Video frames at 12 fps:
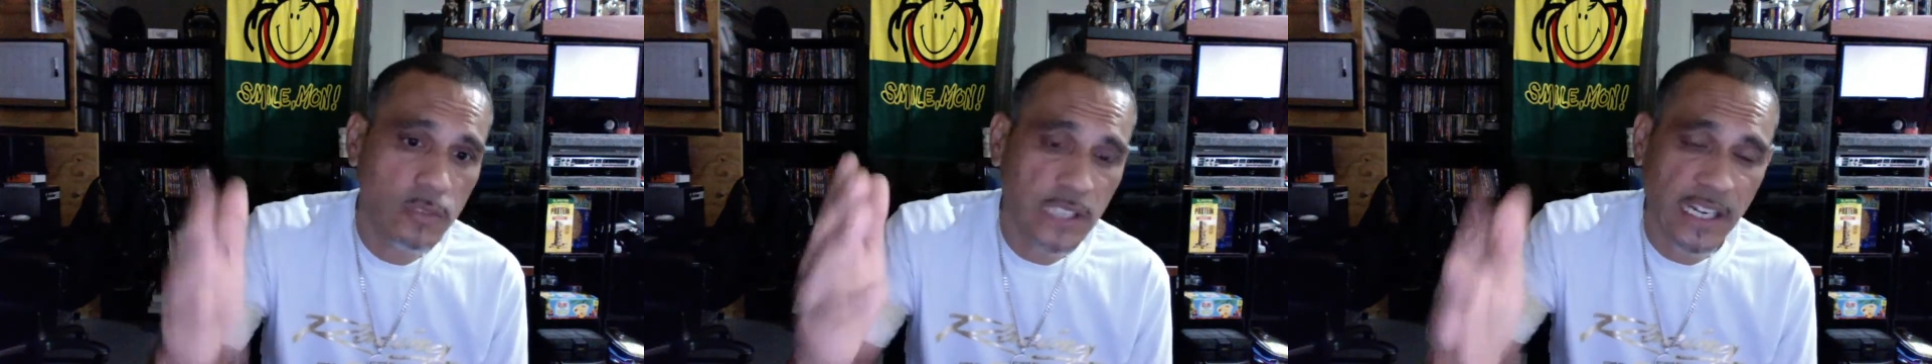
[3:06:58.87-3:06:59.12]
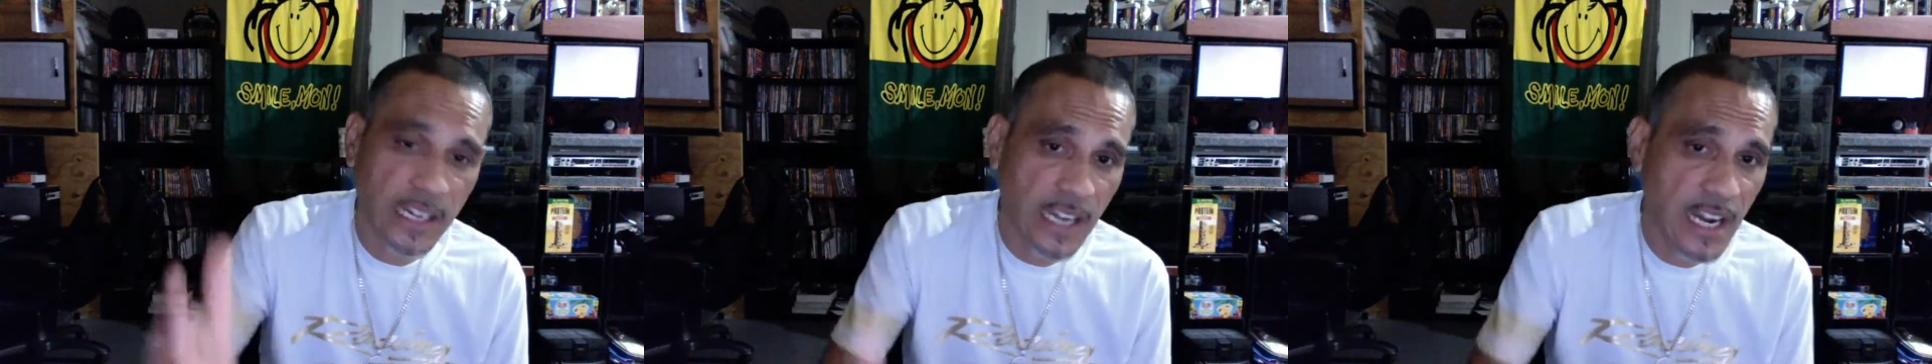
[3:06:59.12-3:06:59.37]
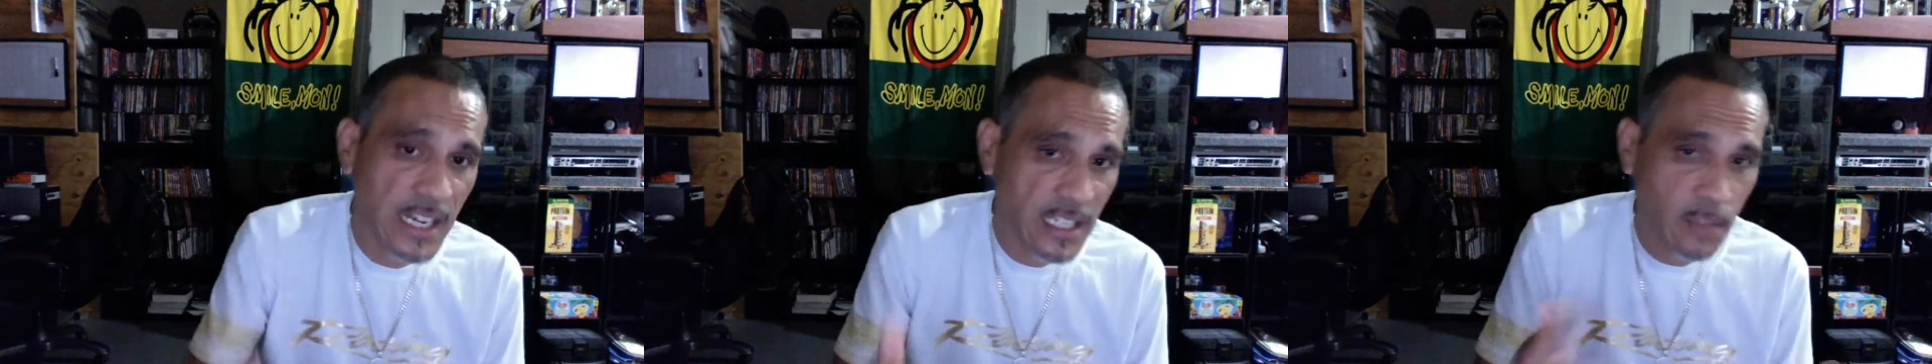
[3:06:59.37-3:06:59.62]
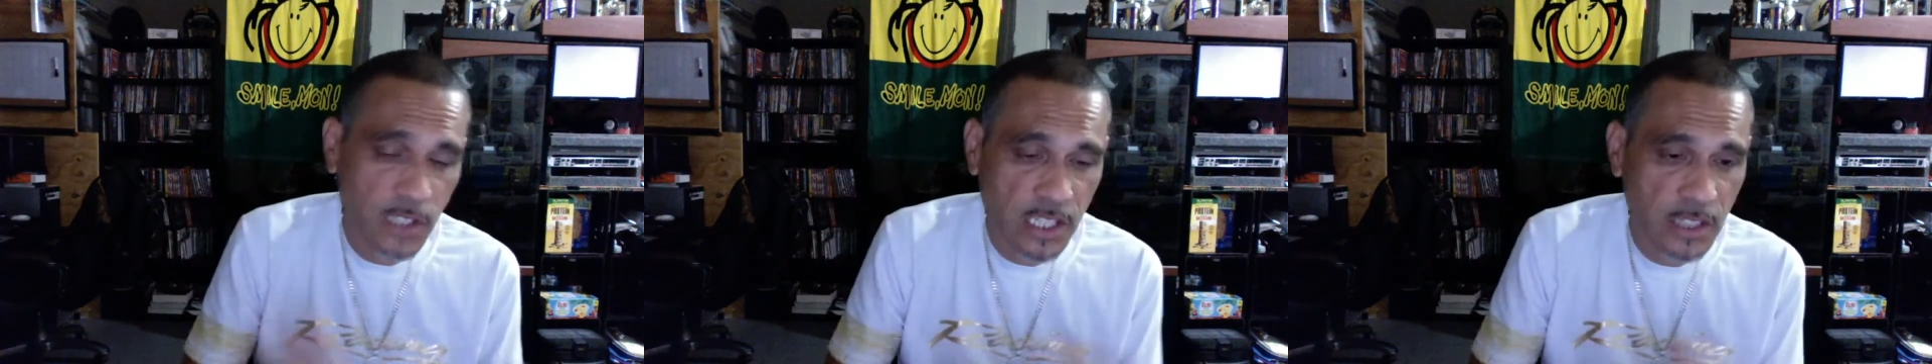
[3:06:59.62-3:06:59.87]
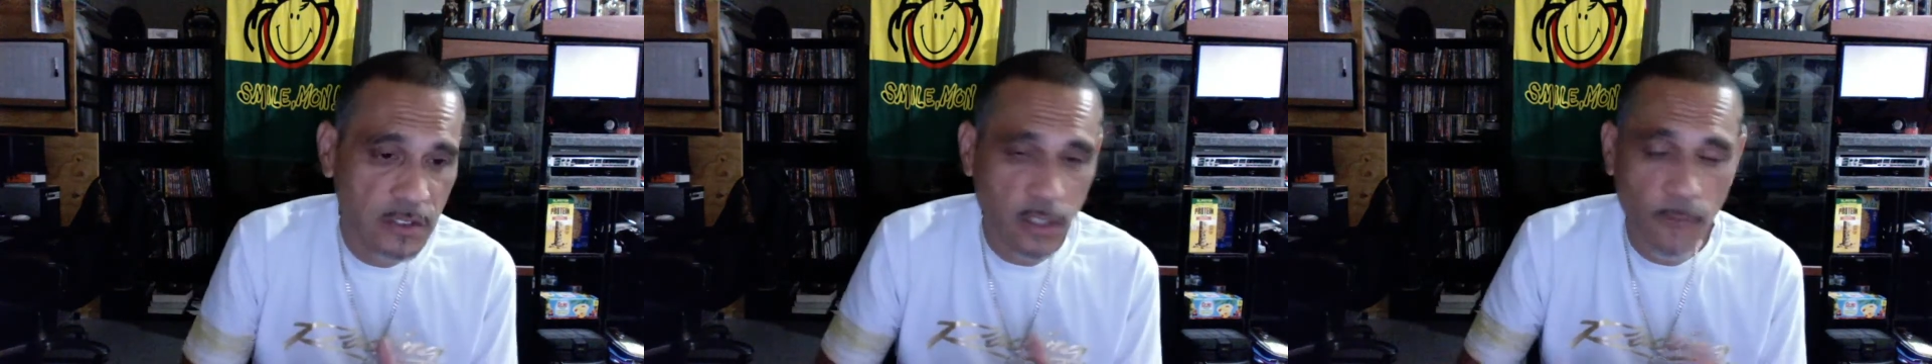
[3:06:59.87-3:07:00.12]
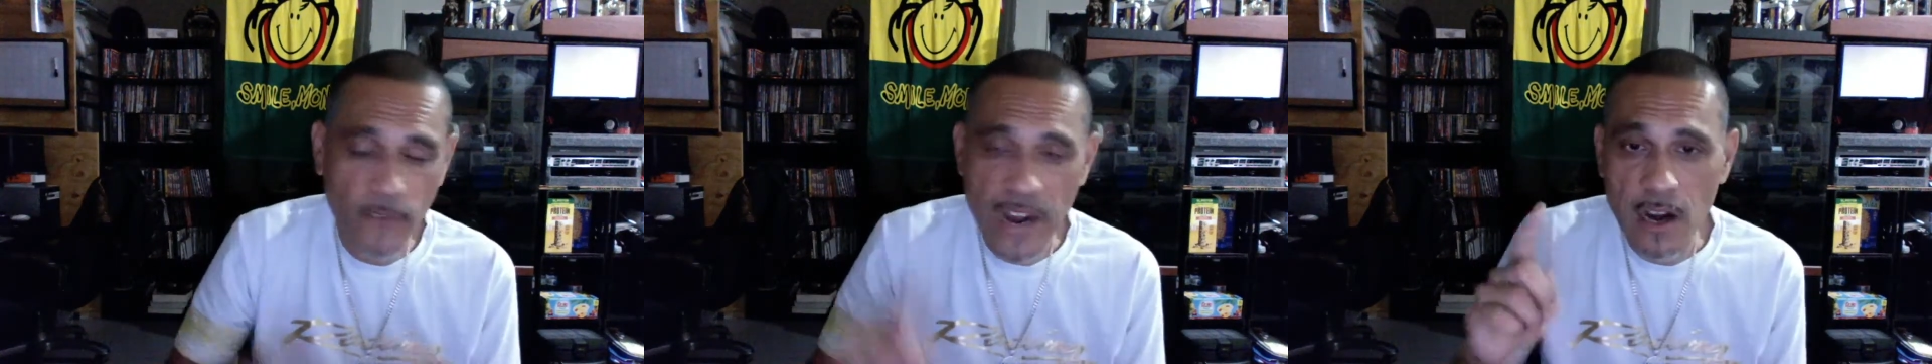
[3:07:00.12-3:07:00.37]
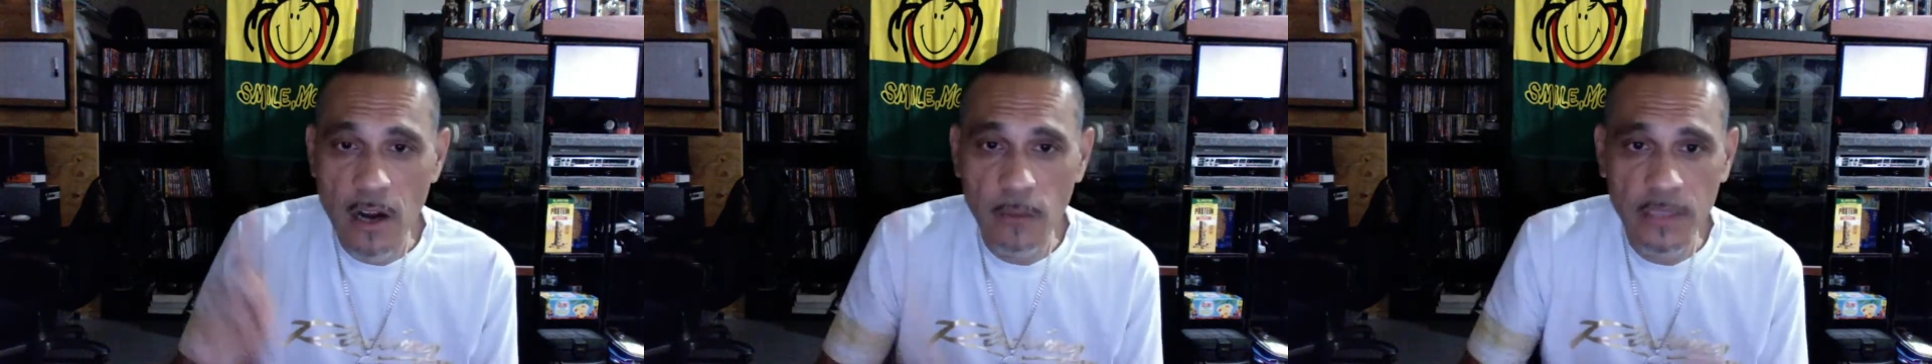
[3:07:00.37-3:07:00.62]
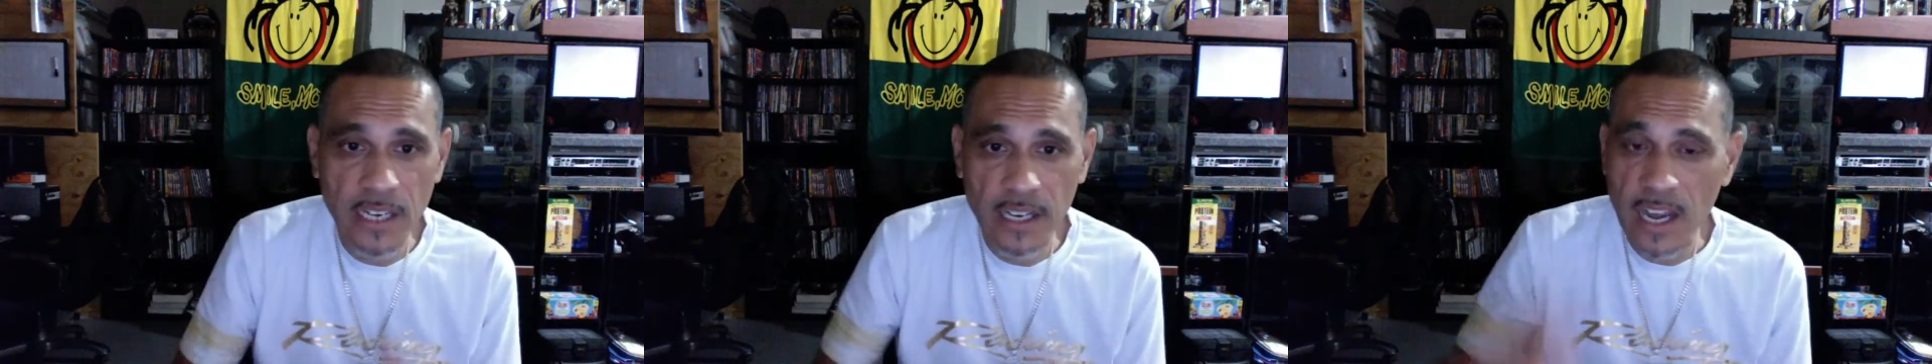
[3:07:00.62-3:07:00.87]
da-da-da, give us your firearm,
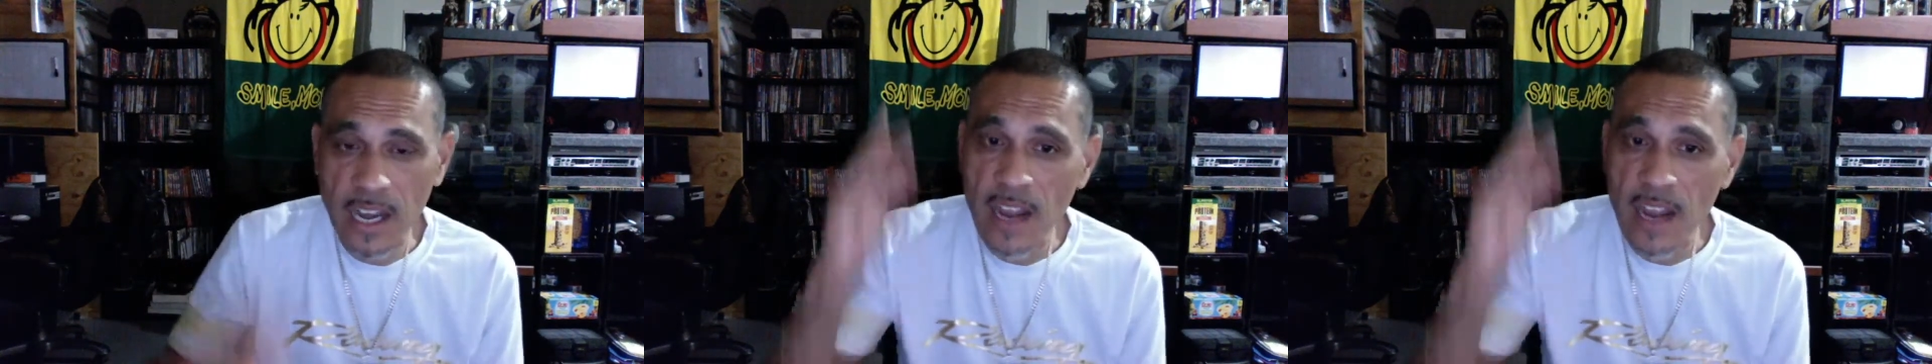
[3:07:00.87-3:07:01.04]
da-da-da.